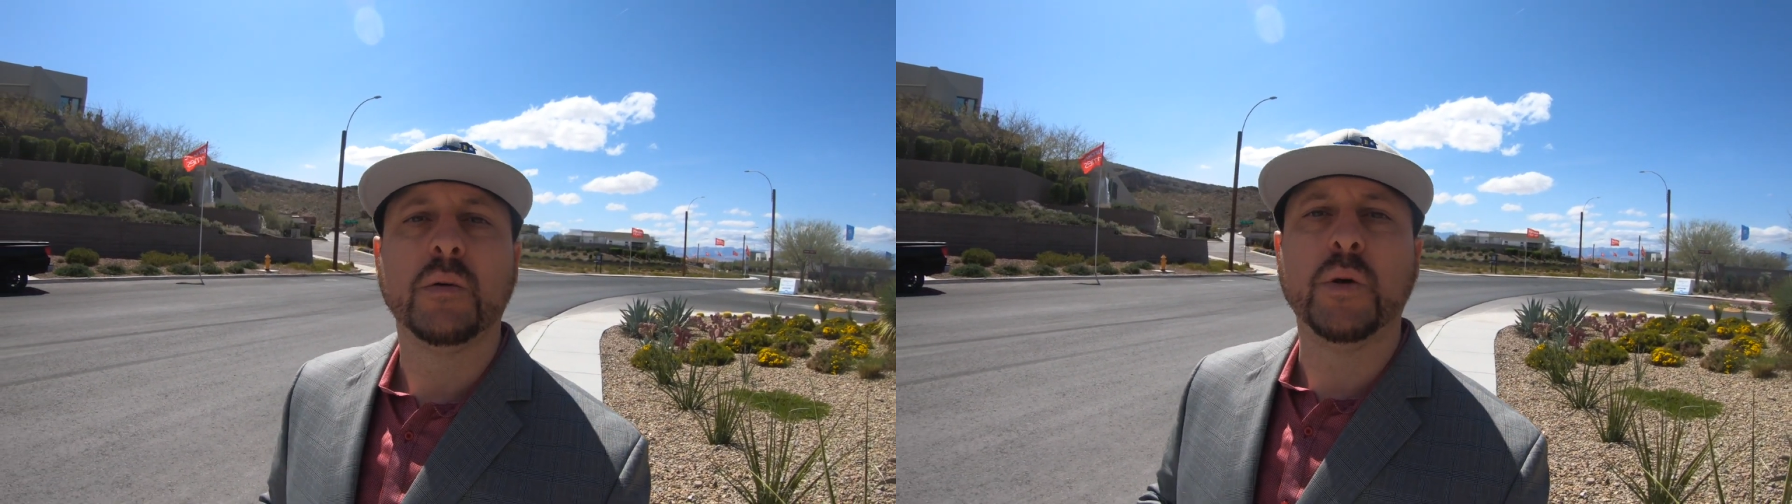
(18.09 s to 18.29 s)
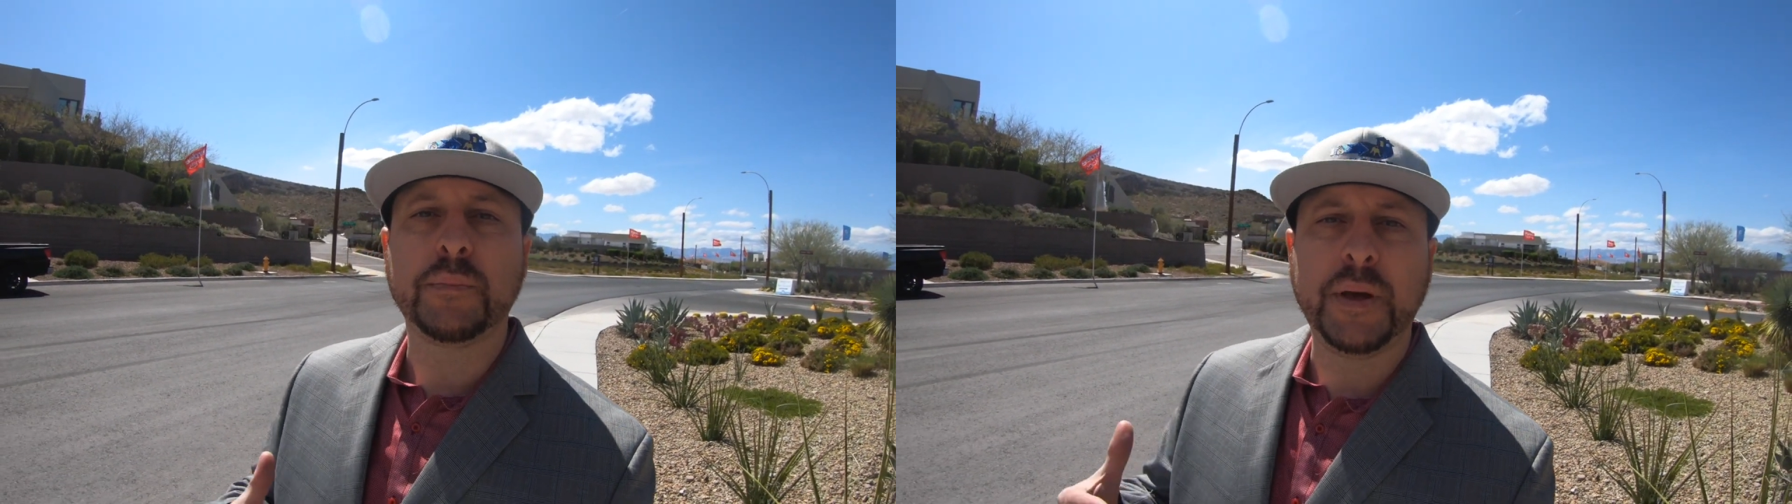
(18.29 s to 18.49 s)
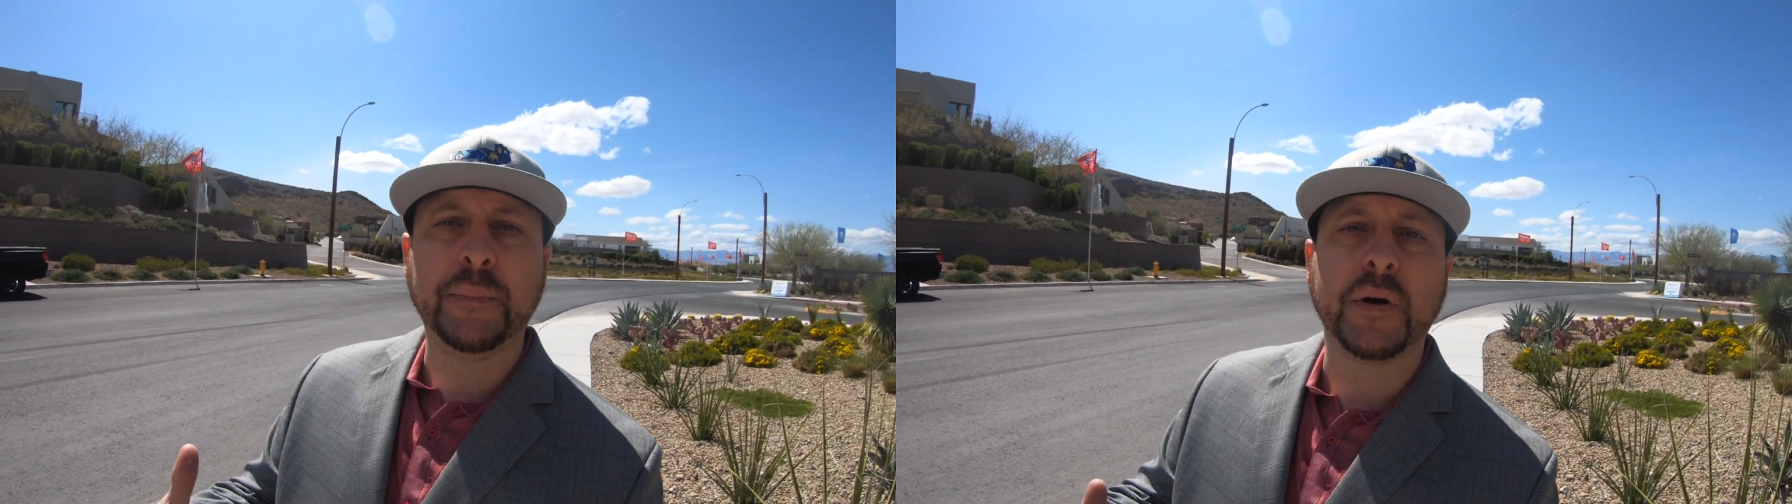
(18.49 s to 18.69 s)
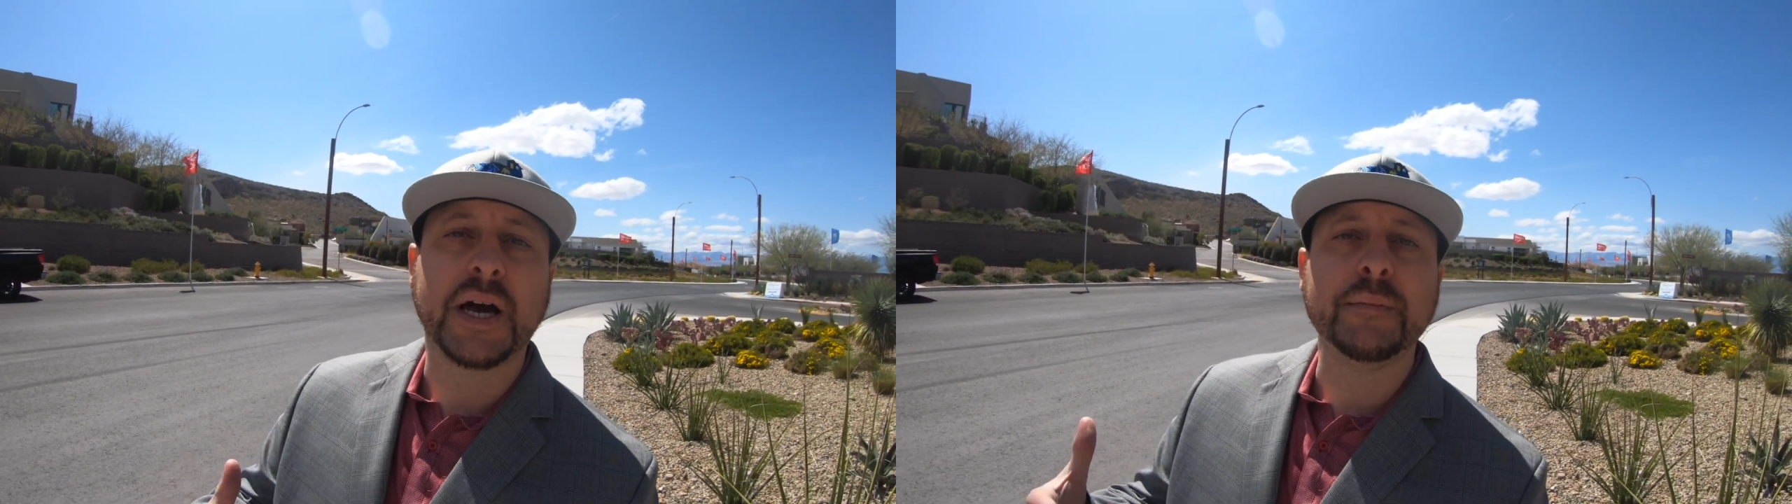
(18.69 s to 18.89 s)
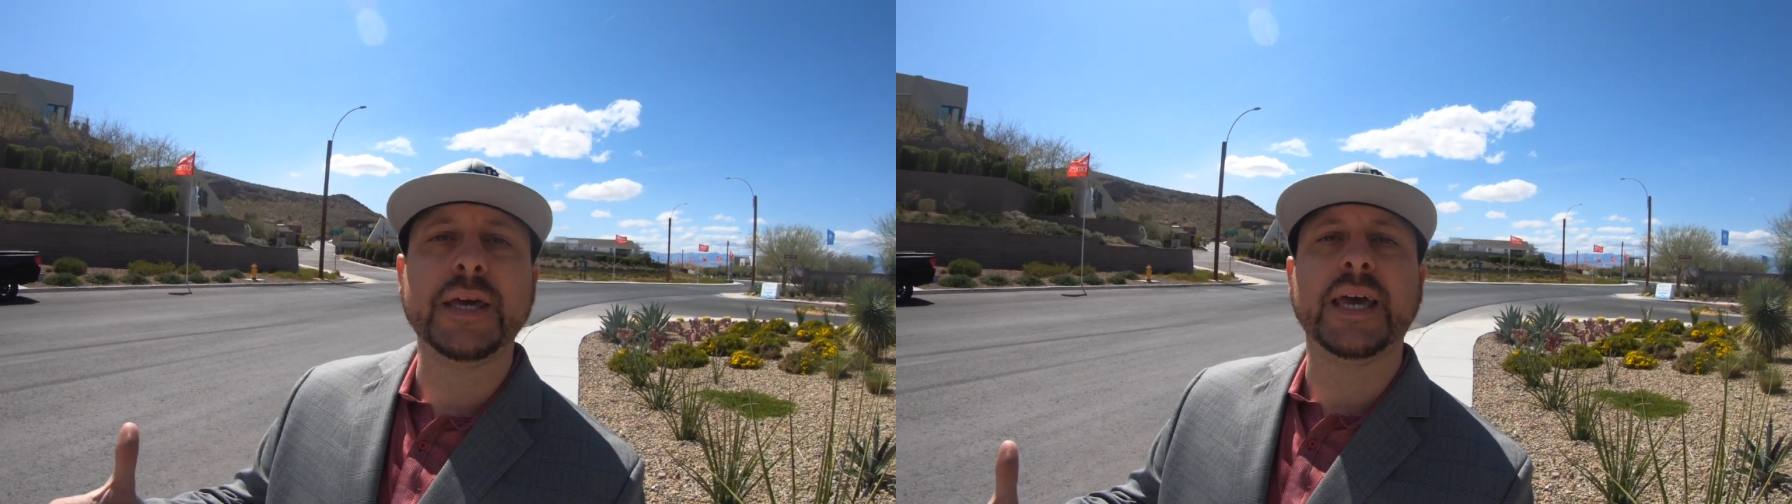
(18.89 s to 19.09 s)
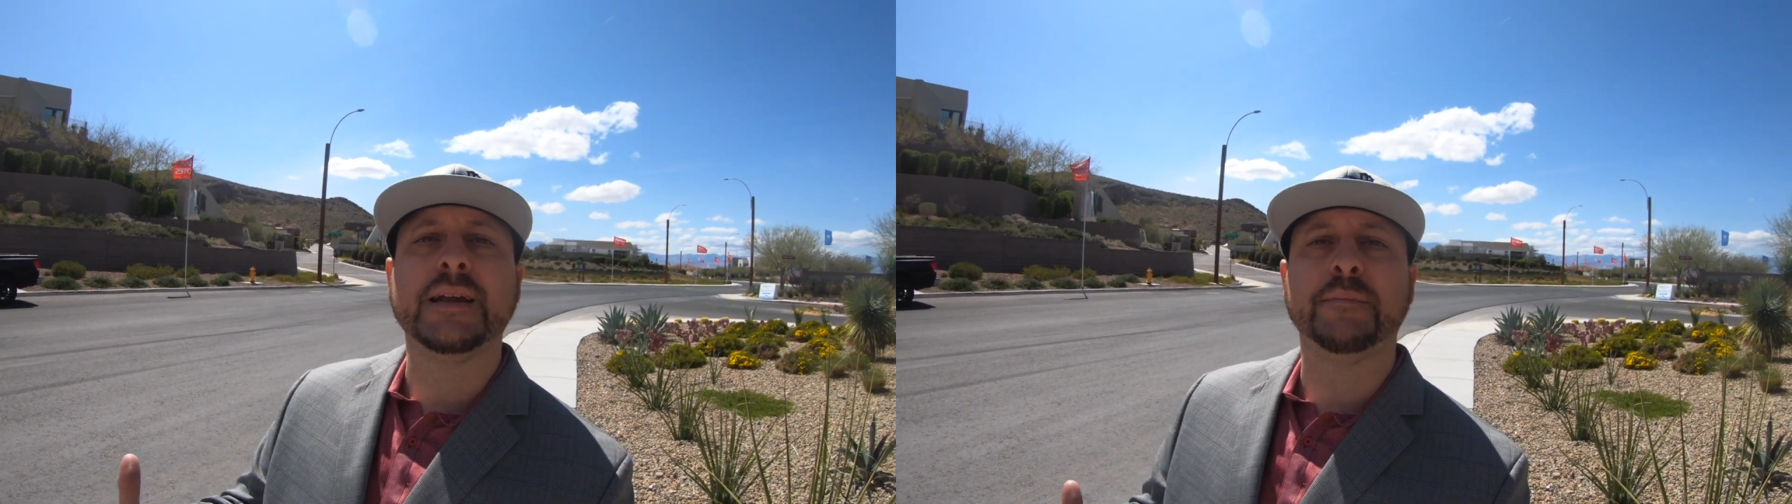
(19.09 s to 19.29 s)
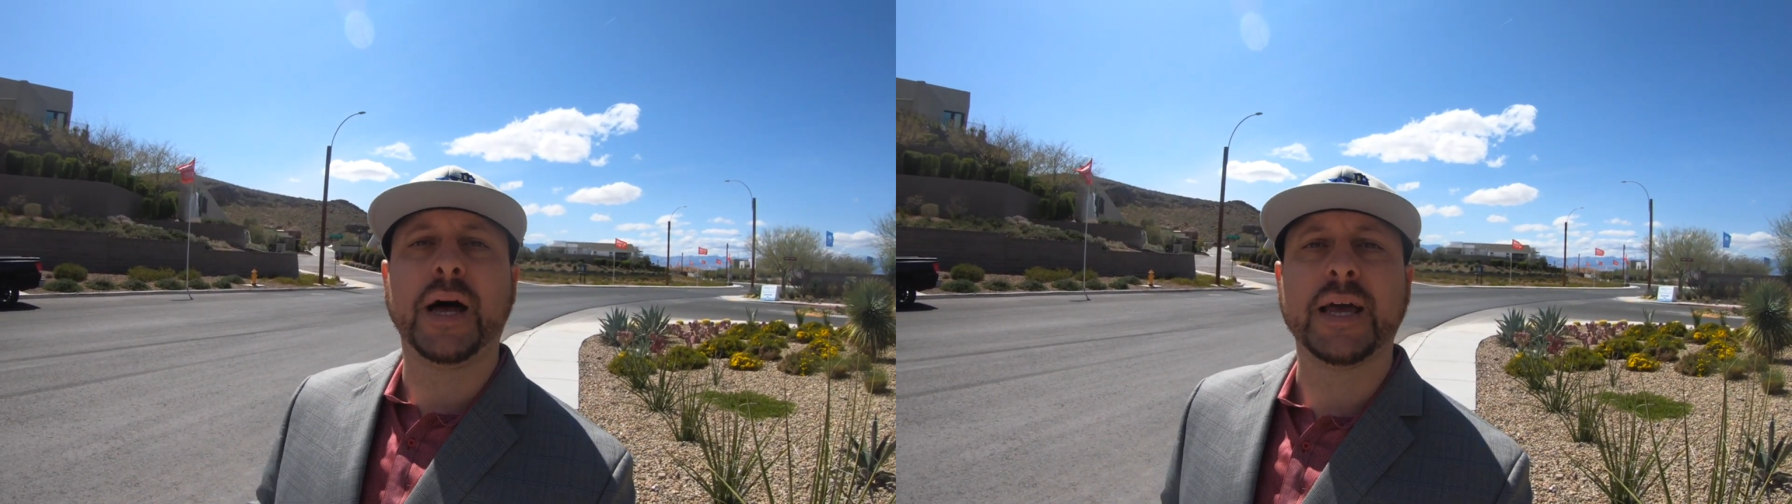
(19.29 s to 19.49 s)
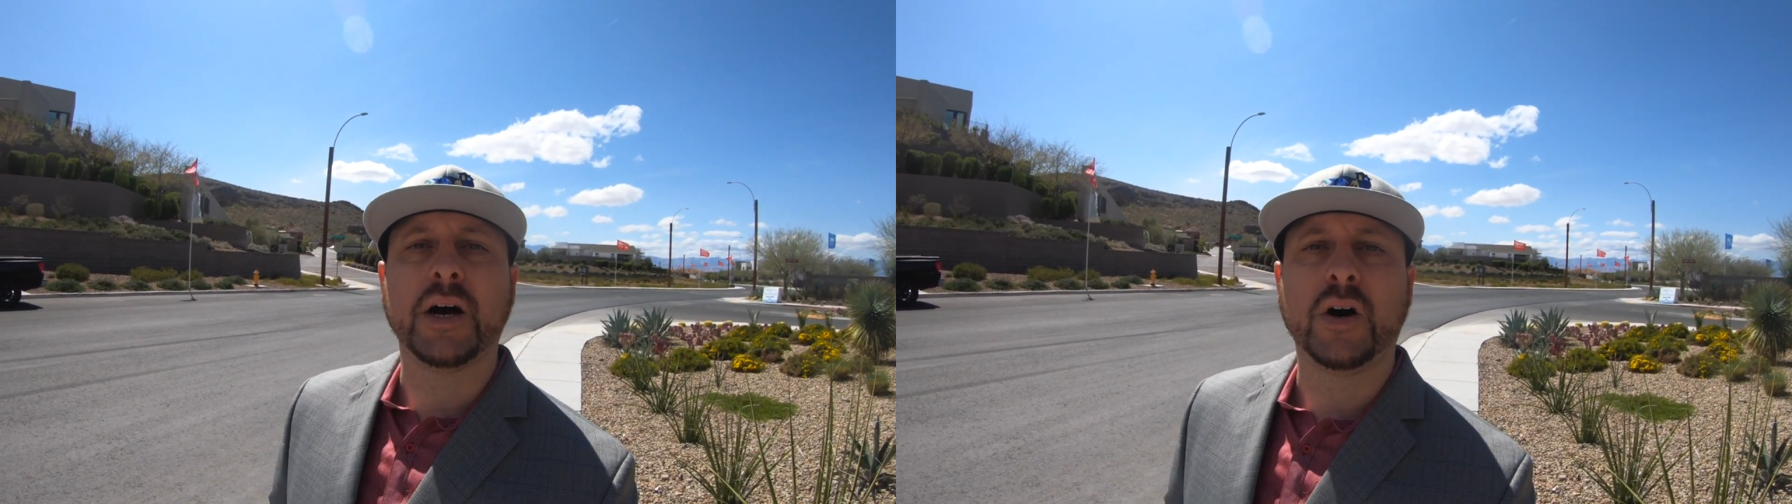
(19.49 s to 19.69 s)
with people coming in and
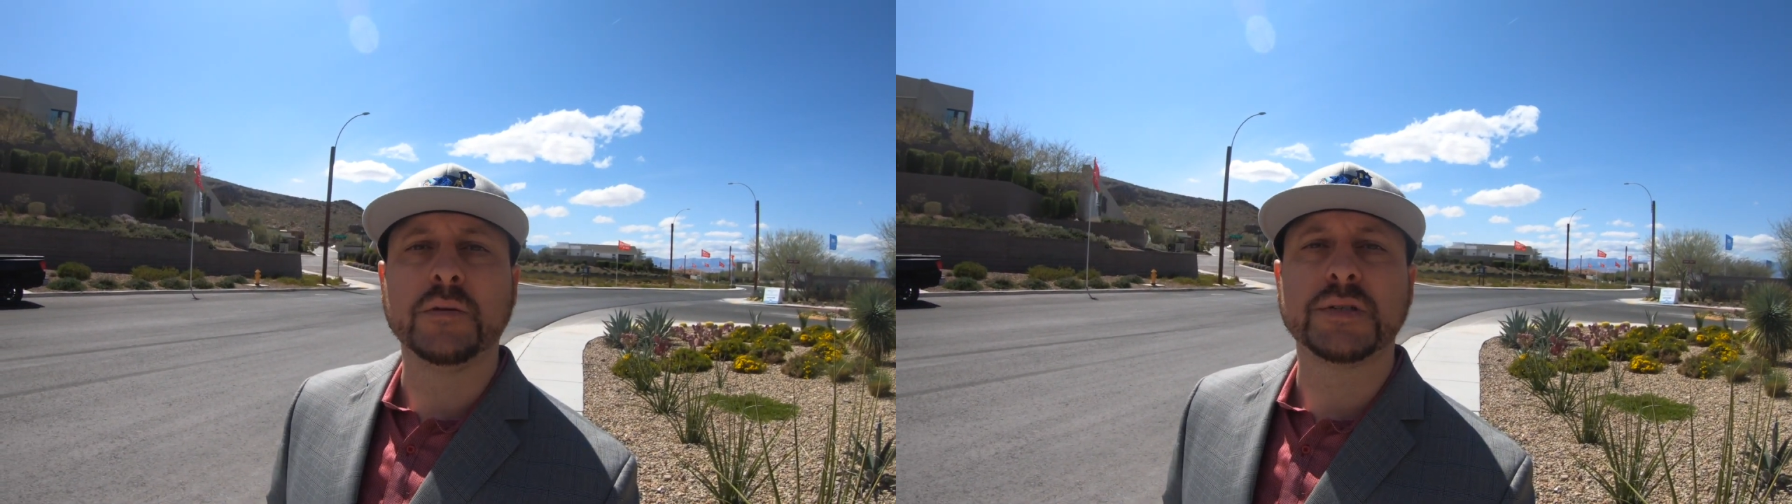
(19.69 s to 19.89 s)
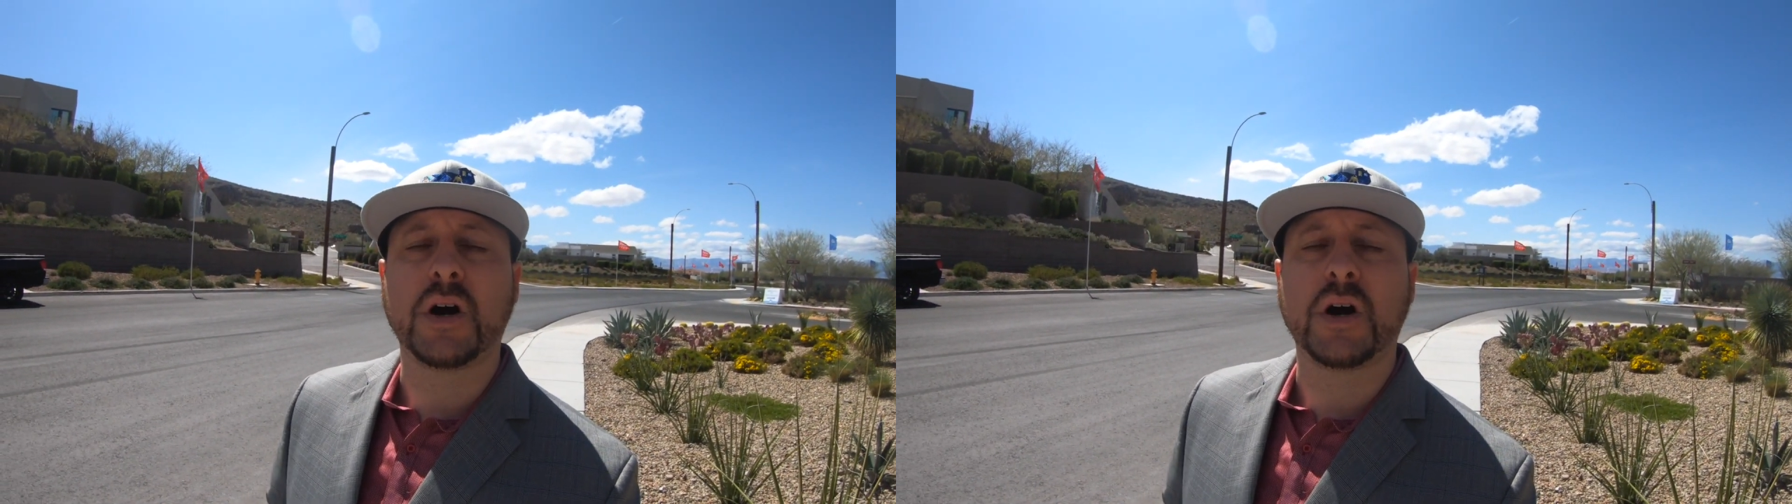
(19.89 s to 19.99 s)
buying homes.